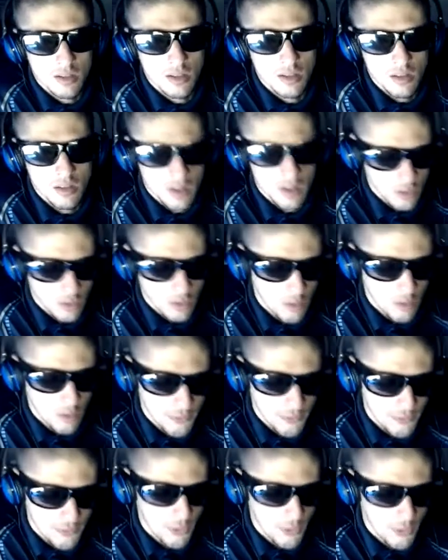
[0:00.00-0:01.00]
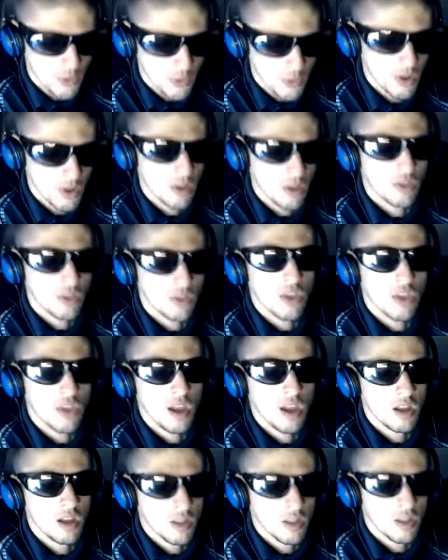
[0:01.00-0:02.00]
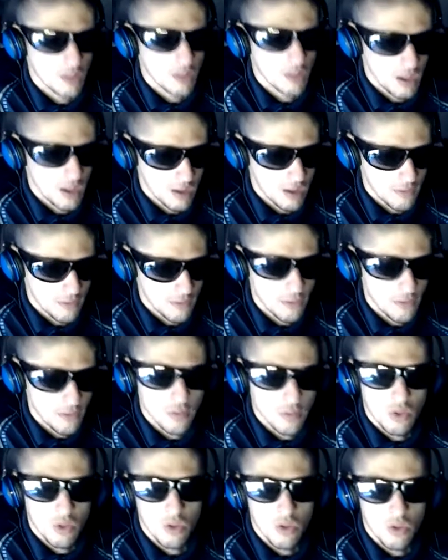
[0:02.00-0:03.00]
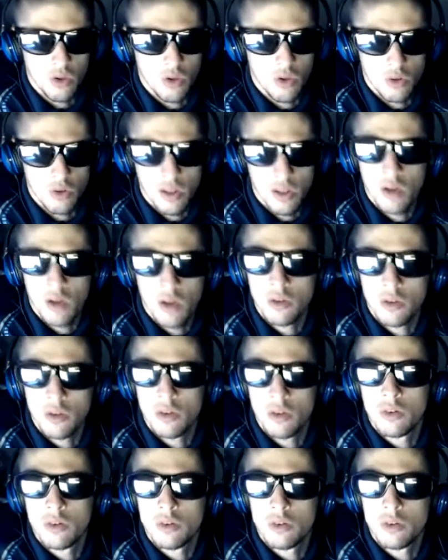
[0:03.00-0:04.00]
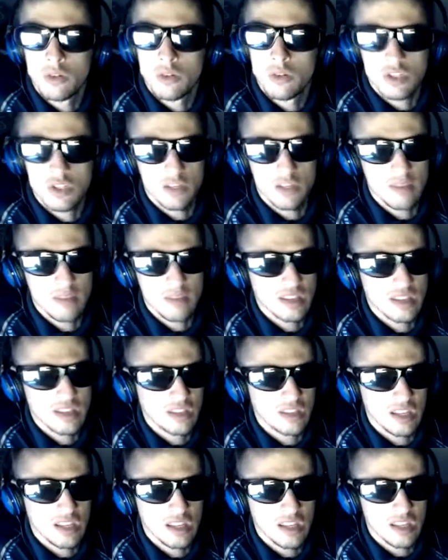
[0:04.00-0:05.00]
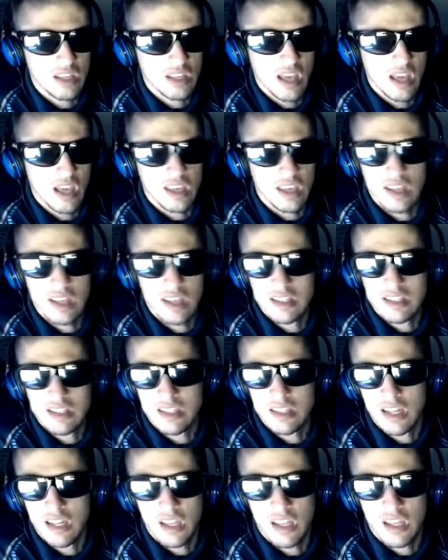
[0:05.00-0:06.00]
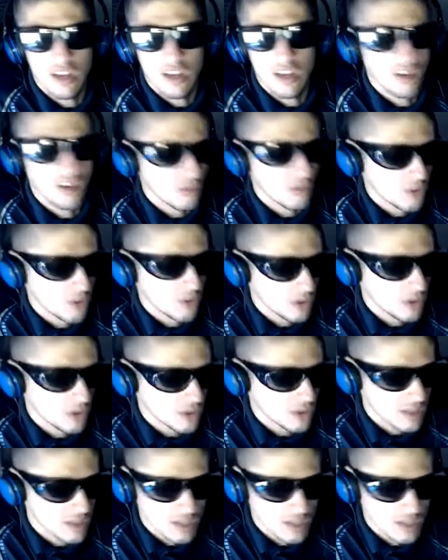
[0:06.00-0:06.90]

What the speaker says: you were for it, then like a few months ago, and now you're seemingly against it again almost.